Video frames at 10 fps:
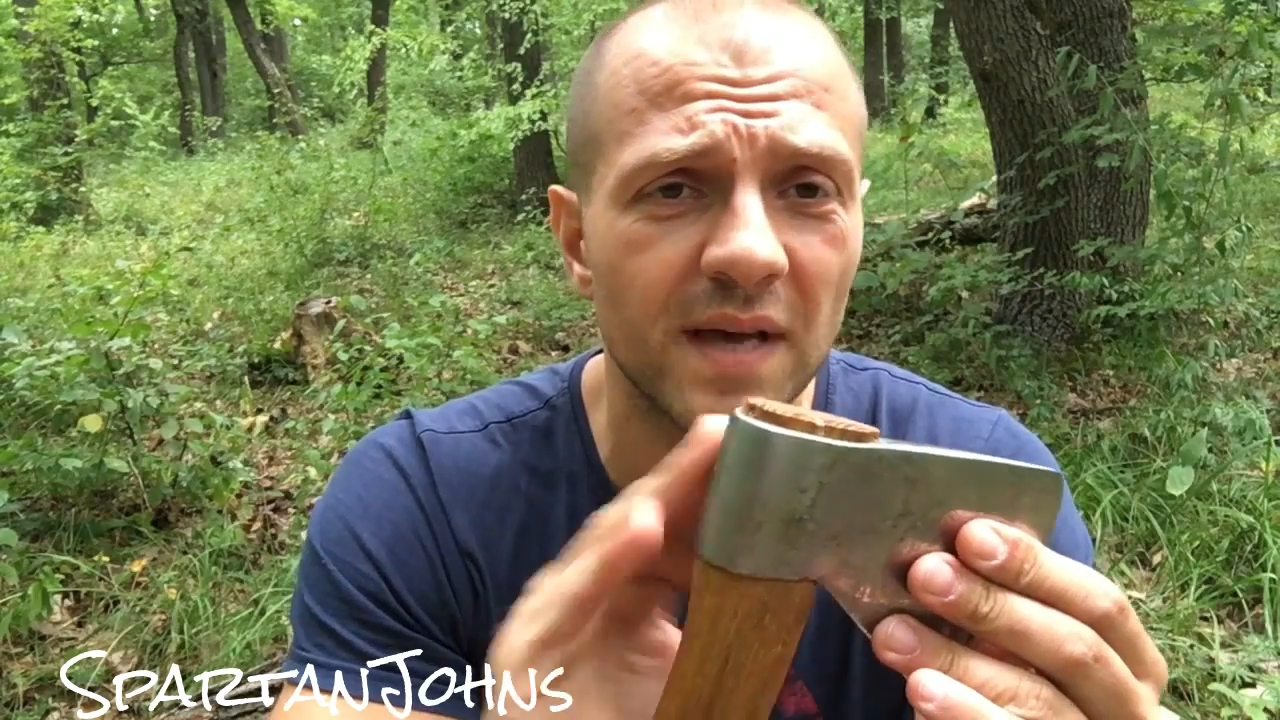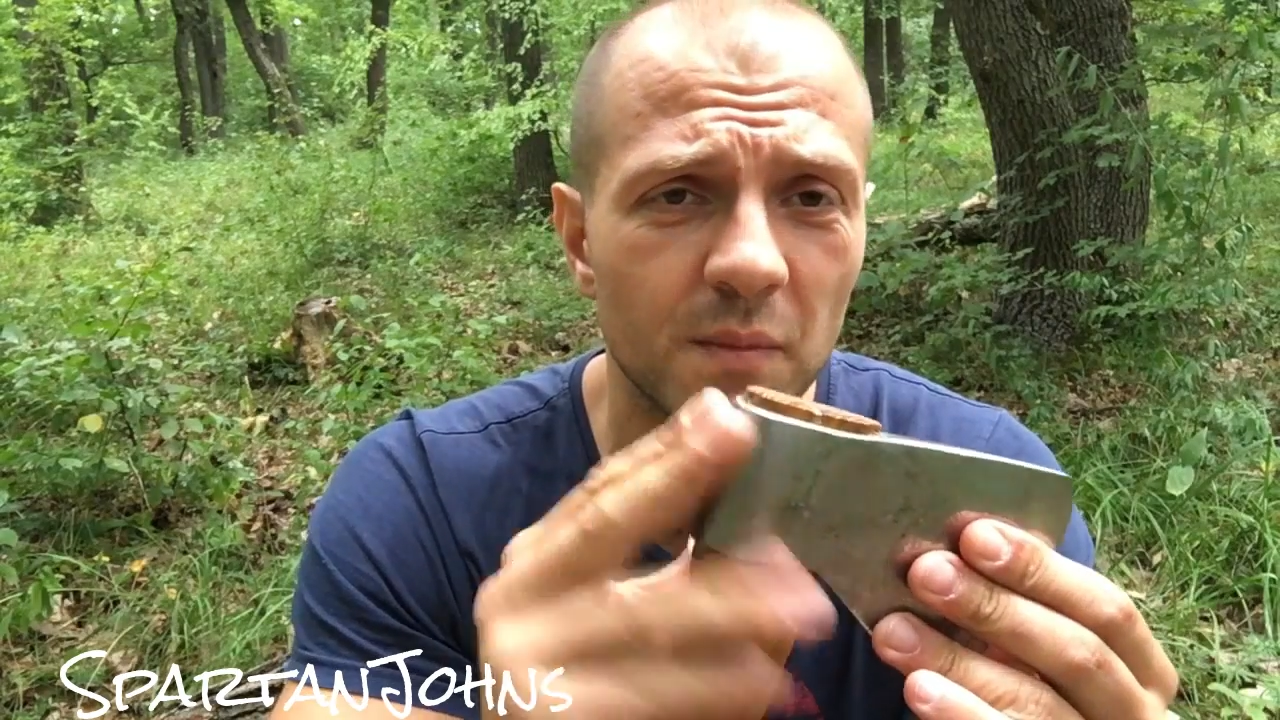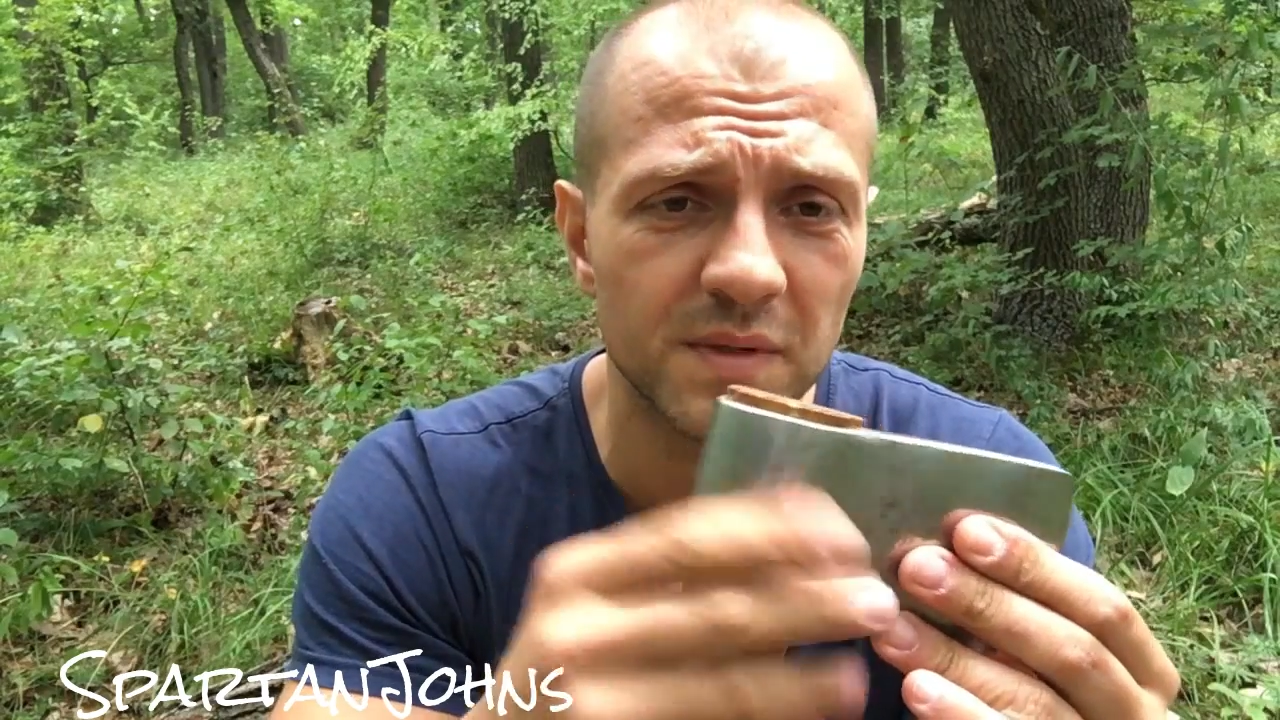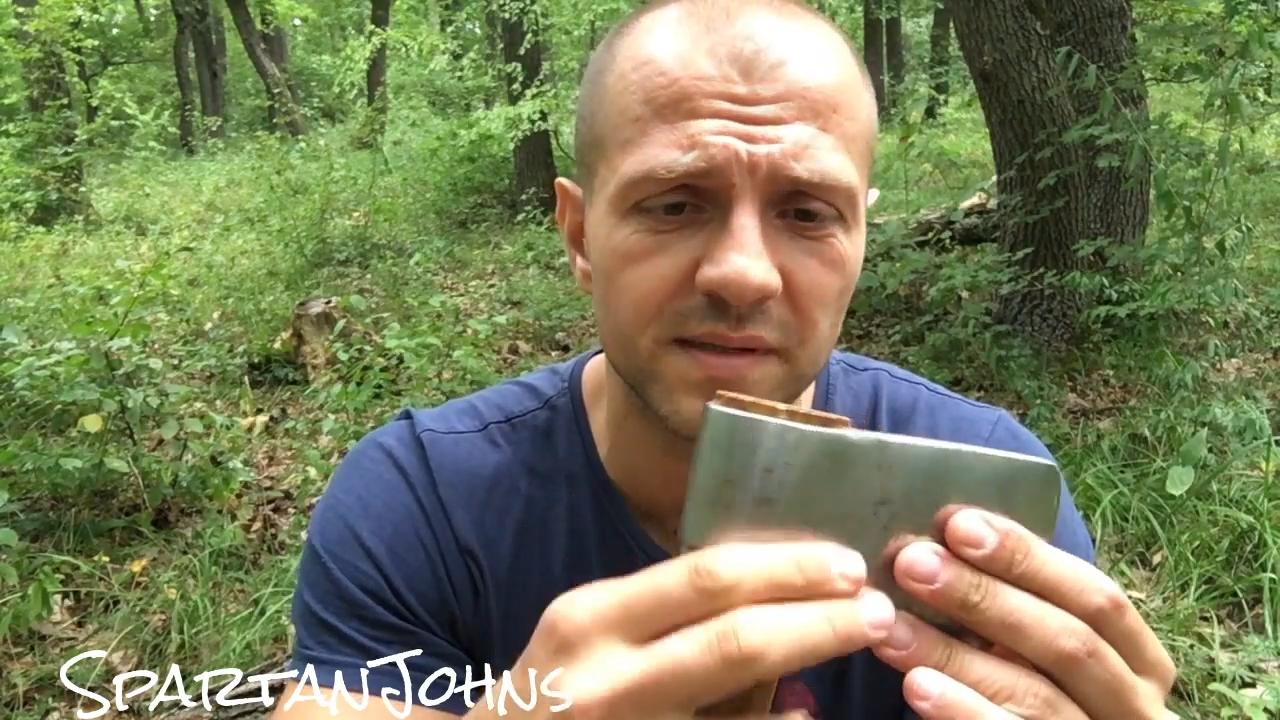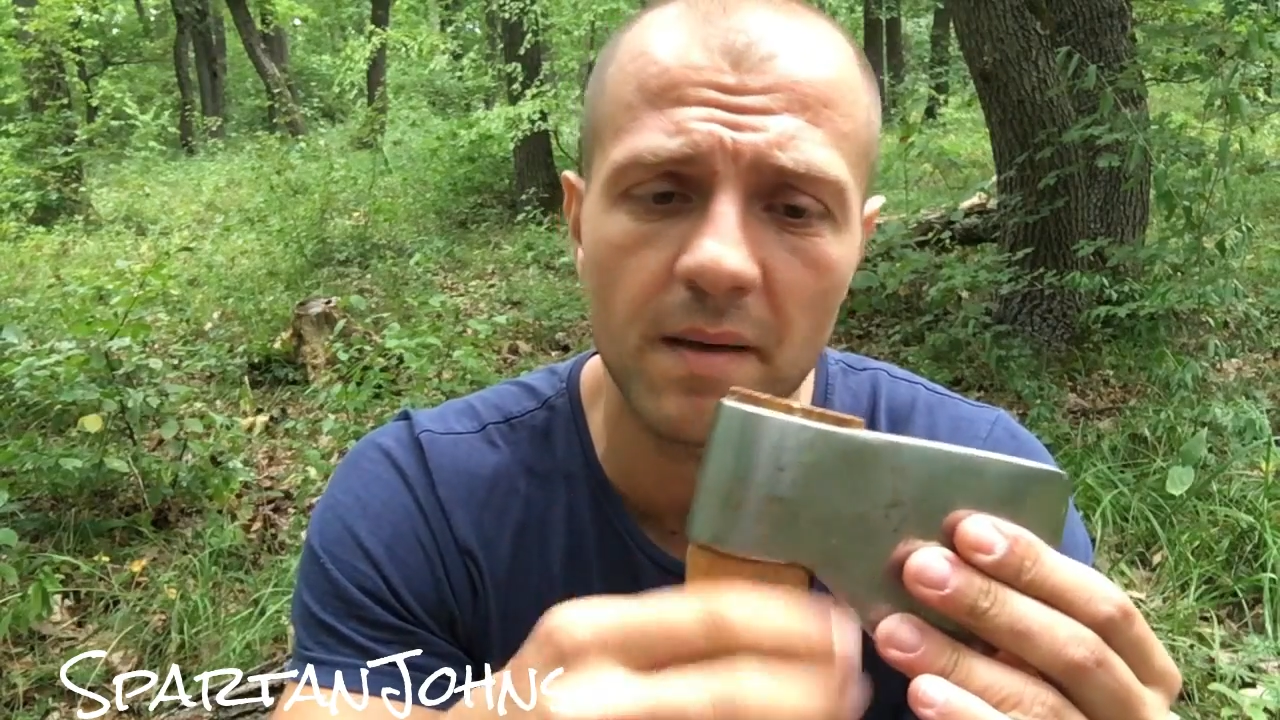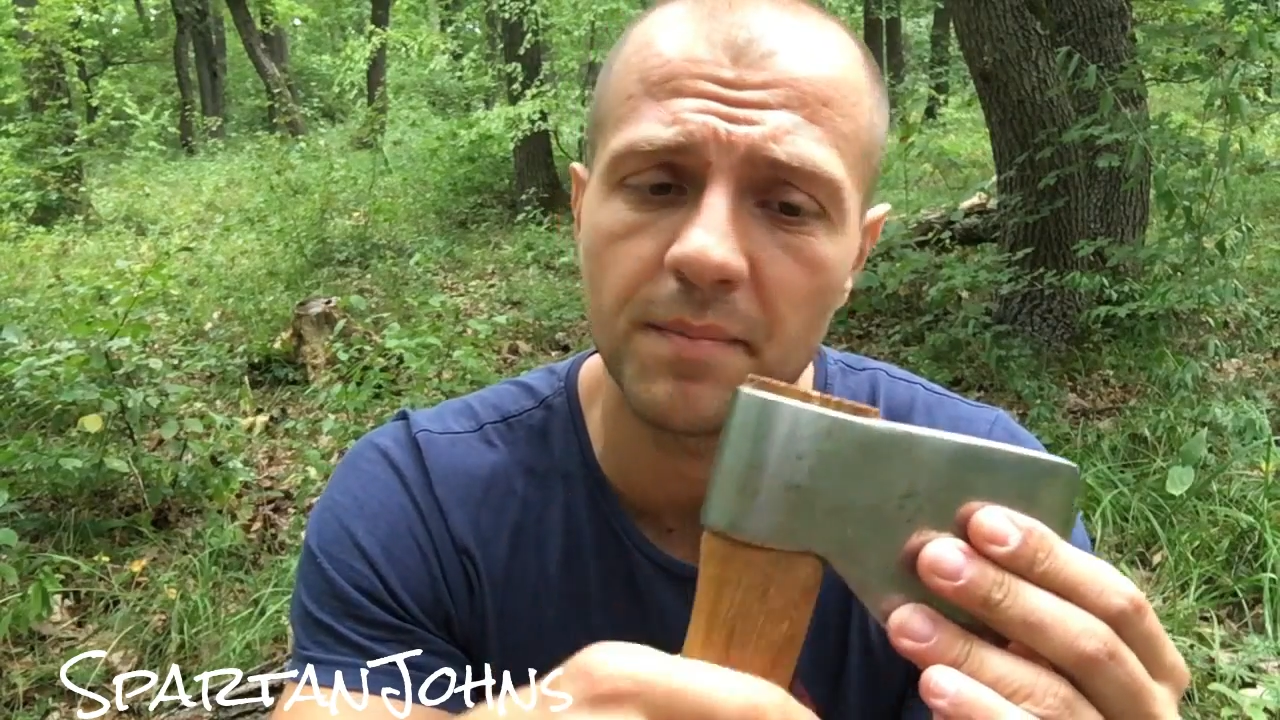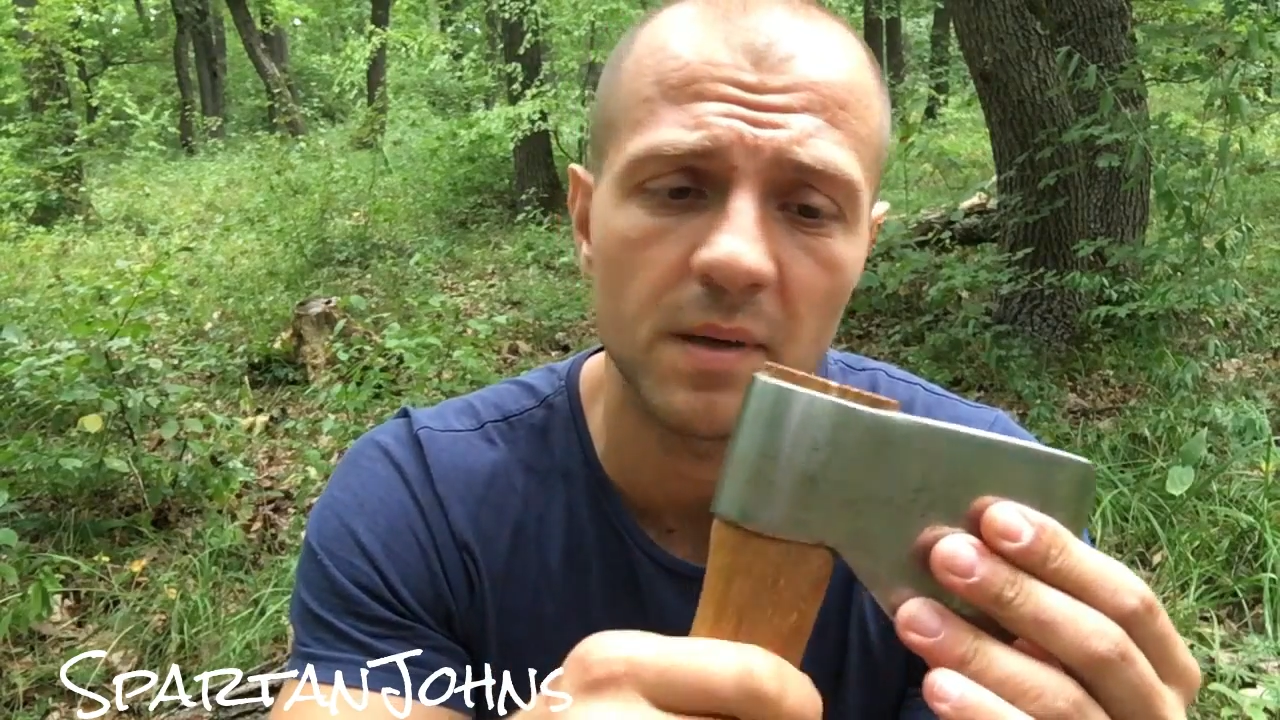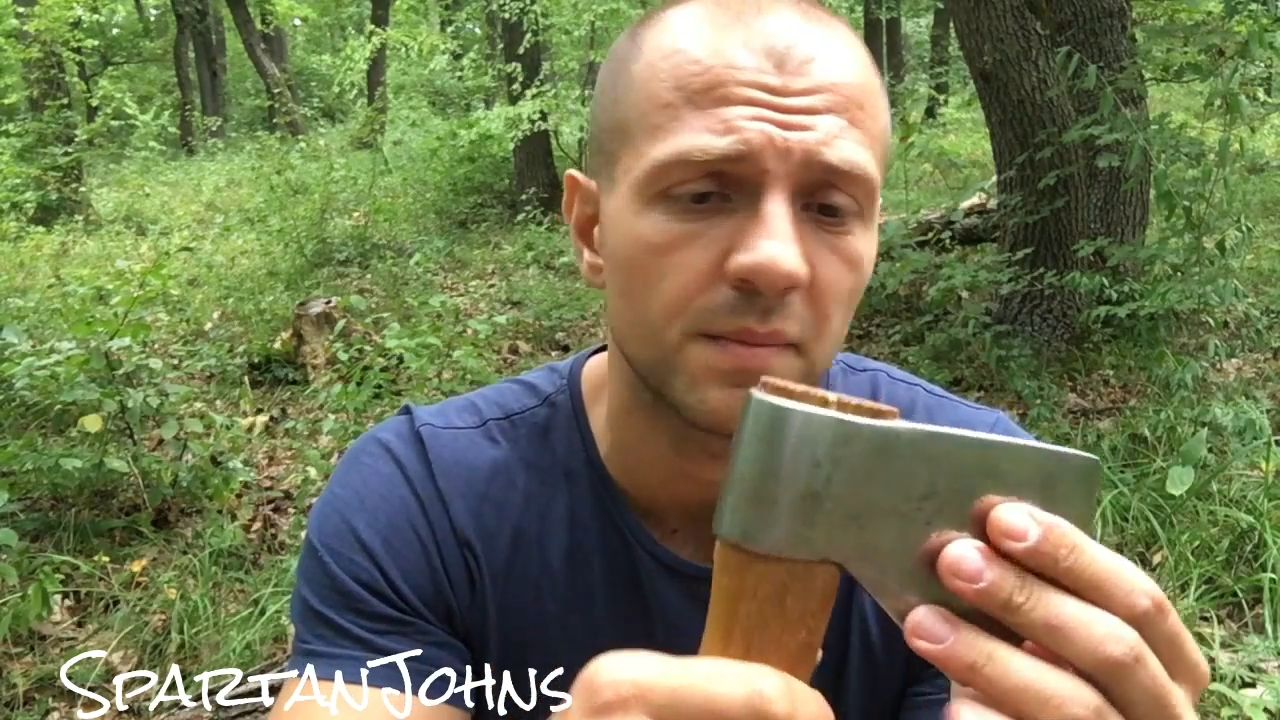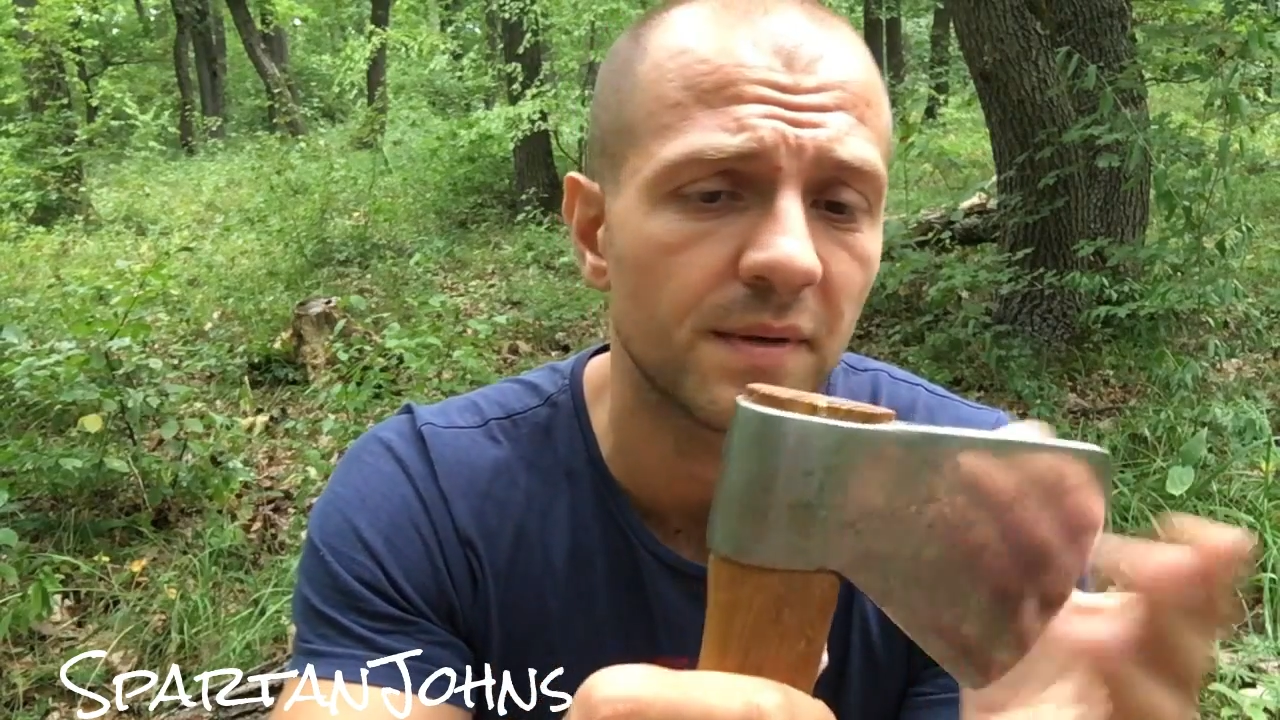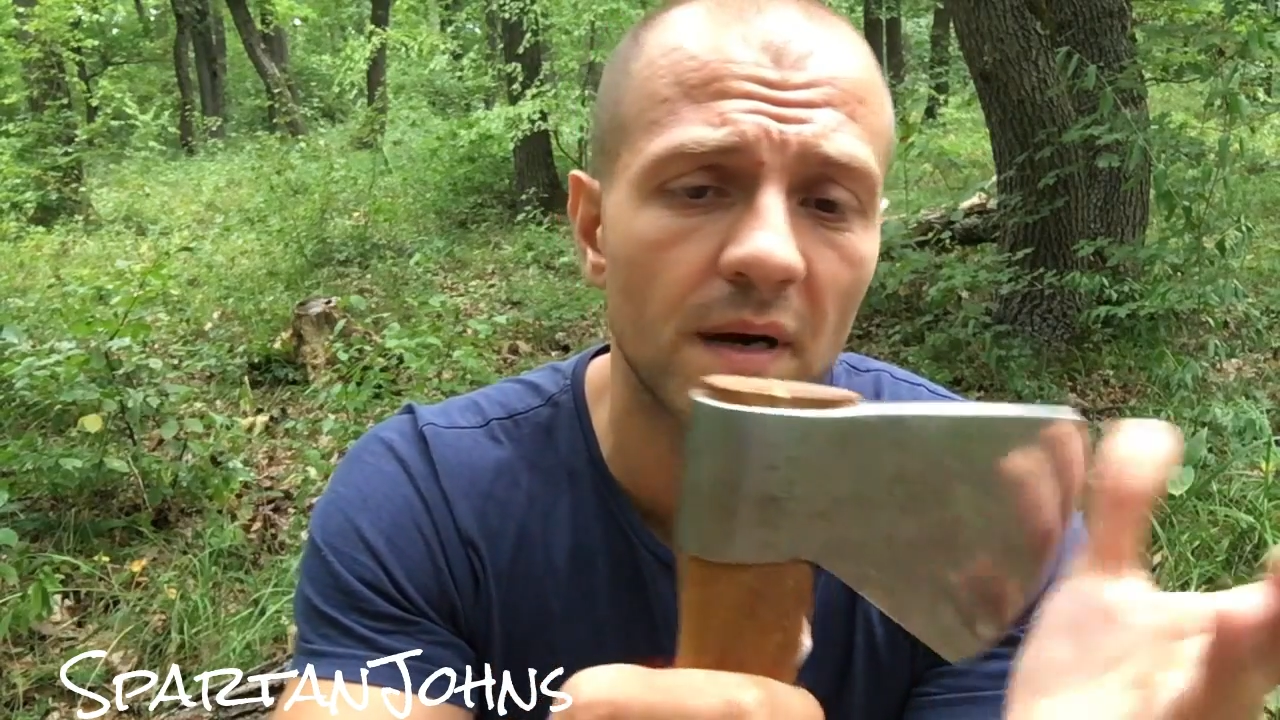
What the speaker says: that with sandpaper.